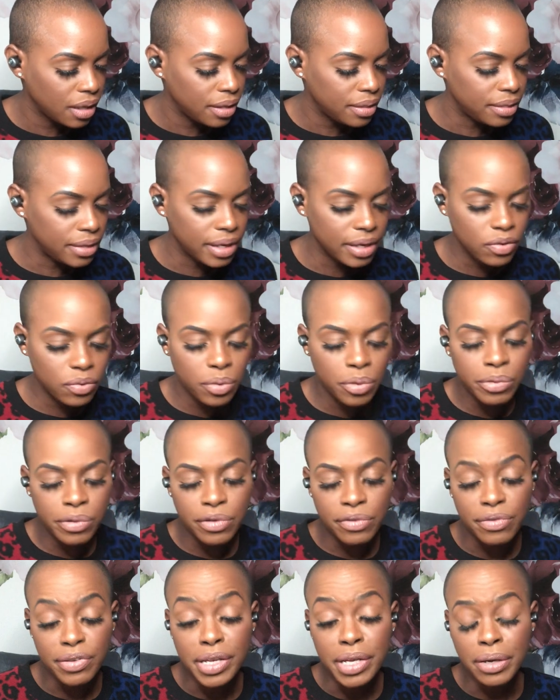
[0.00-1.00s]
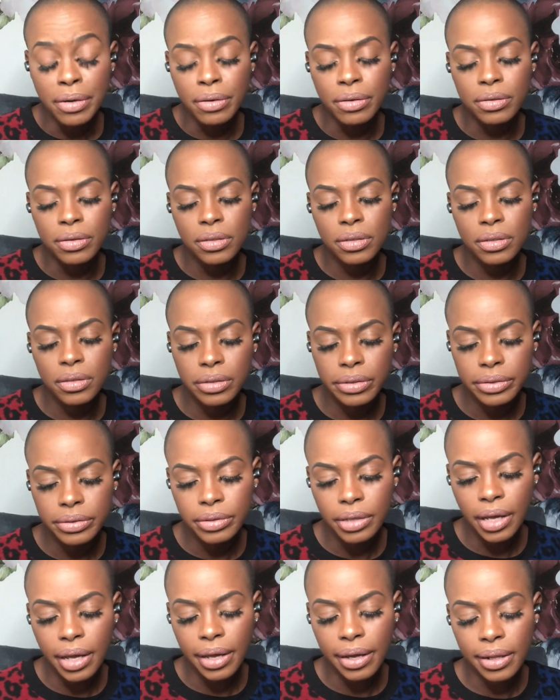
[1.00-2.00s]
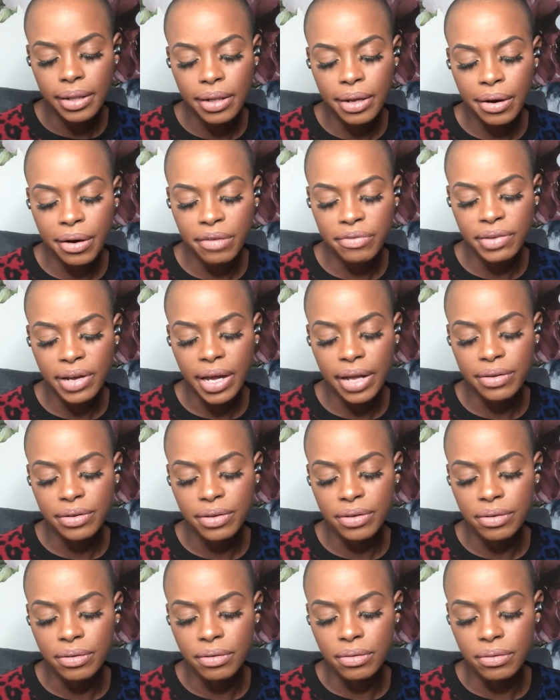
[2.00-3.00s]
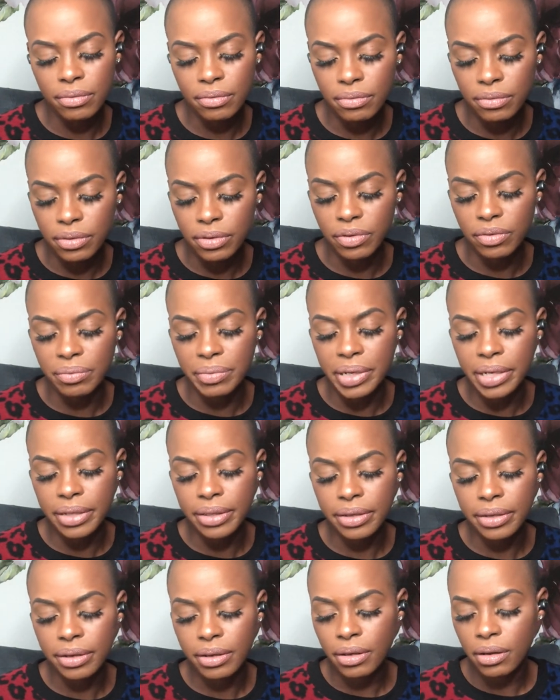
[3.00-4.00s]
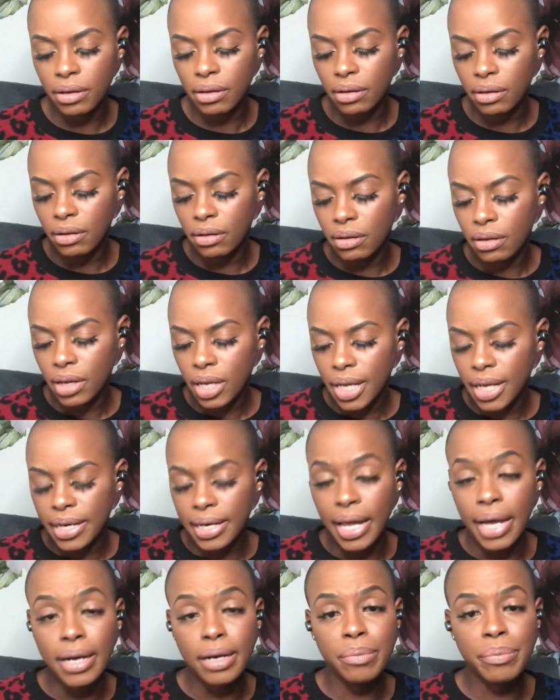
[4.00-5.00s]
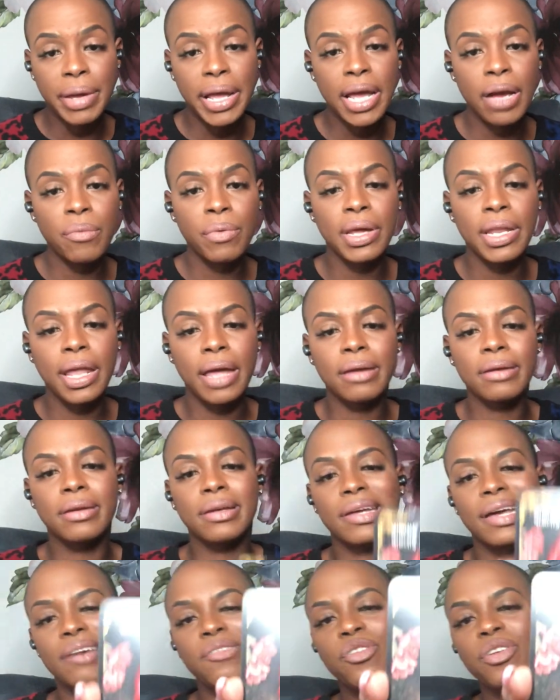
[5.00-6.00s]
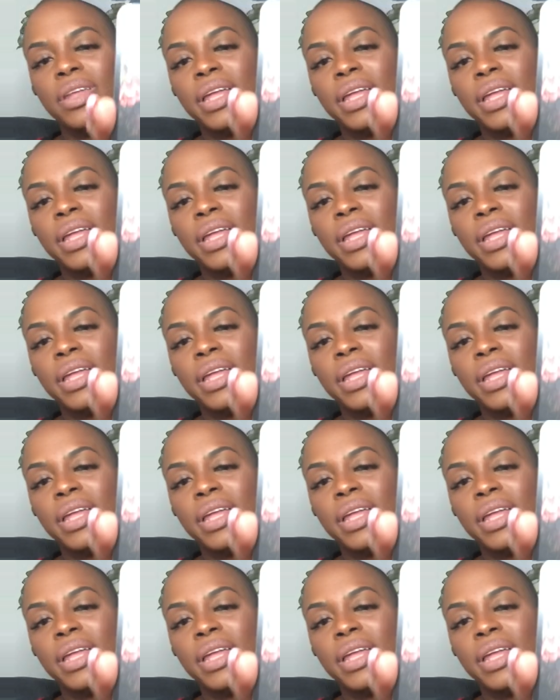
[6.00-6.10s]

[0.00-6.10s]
things being revealed. and clarified to you this month. Not in a bad way. Like, I feel